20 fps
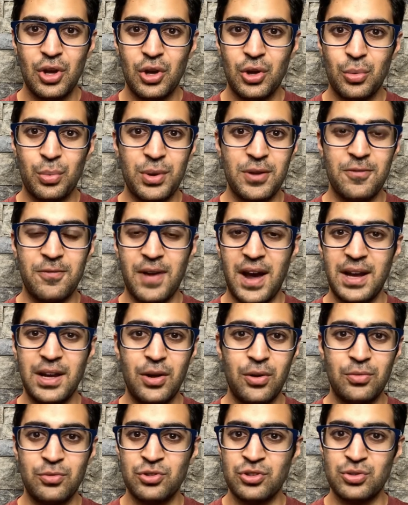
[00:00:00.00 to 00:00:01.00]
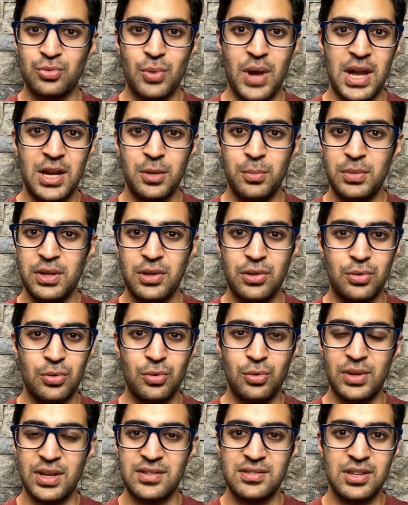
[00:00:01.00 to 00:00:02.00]
We find out just randomly through,
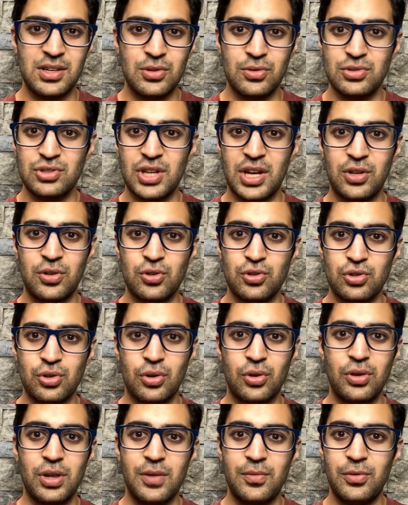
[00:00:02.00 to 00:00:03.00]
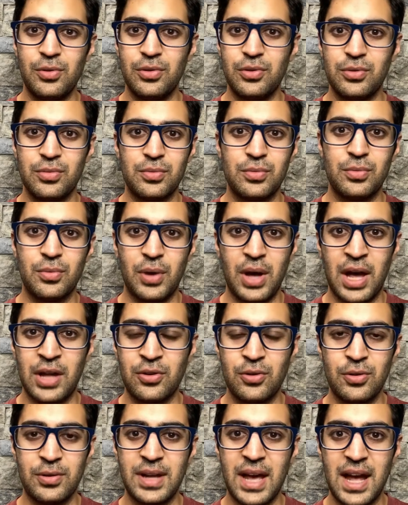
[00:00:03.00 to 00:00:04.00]
let's say you checked your sugar levels at
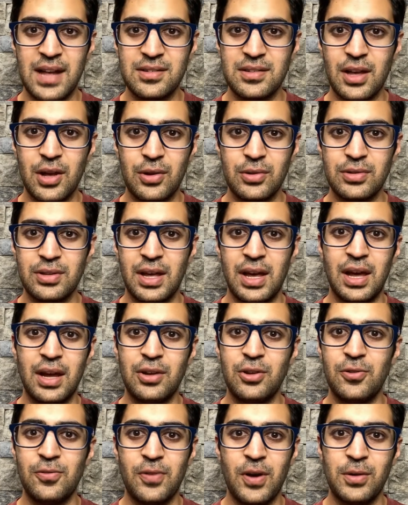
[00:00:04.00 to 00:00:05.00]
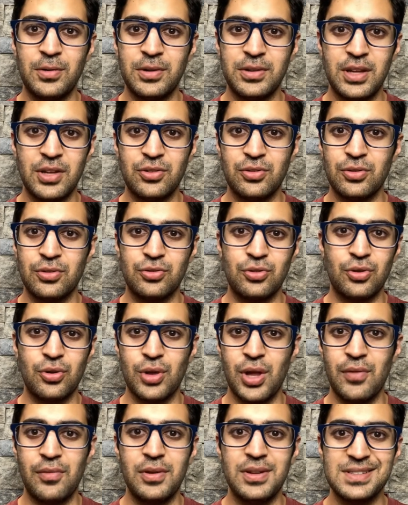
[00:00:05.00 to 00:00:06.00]
your dad's house and you found out that your sugar
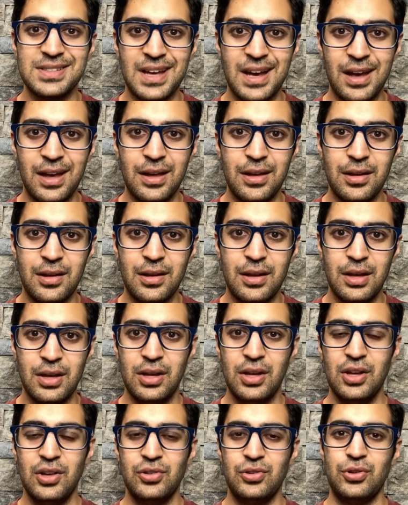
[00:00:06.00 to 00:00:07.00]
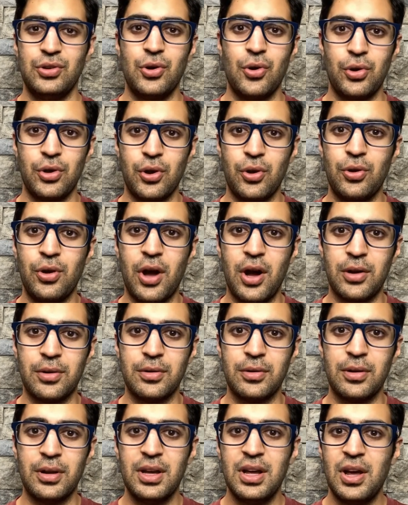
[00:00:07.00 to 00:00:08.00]
level is high. So you go to your
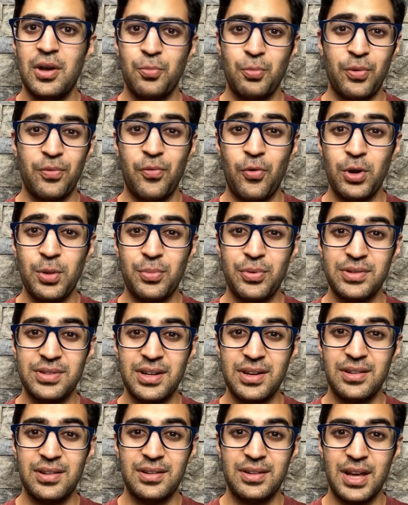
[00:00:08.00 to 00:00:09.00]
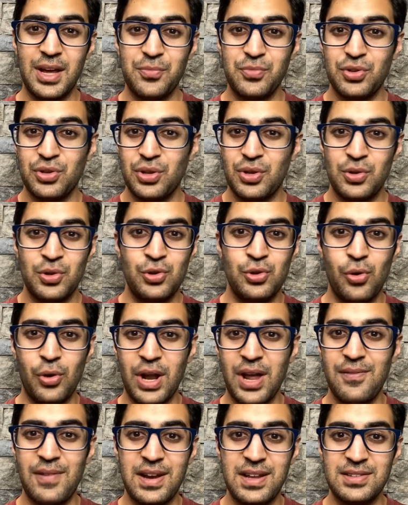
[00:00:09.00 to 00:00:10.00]
doctor. Around 40% of the times, you don't
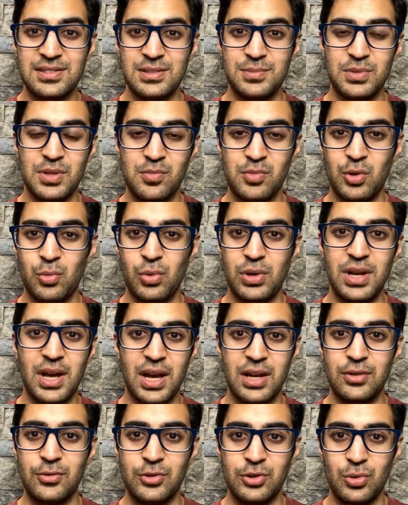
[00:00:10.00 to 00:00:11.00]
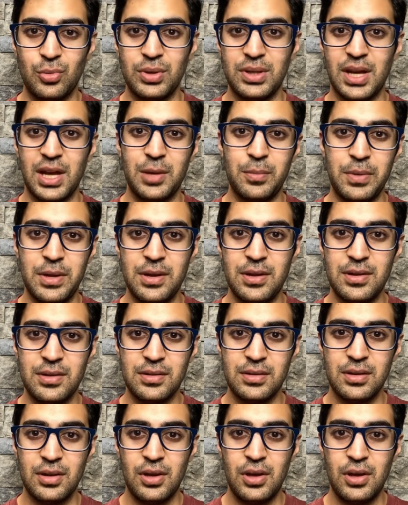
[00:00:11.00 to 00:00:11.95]
have any symptoms and we diagnose you with diabetes.